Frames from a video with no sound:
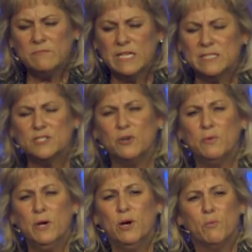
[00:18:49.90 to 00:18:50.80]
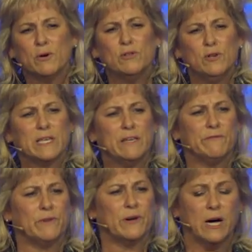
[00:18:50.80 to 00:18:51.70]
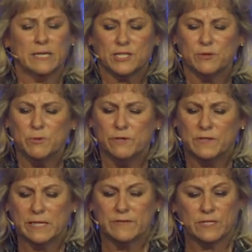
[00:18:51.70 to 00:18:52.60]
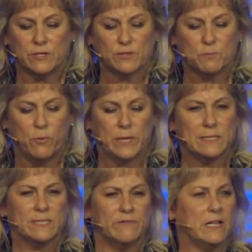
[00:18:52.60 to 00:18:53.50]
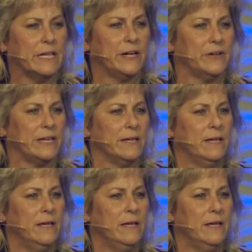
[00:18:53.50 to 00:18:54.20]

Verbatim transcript: And so we're looking for God to move to give us those points of clarity.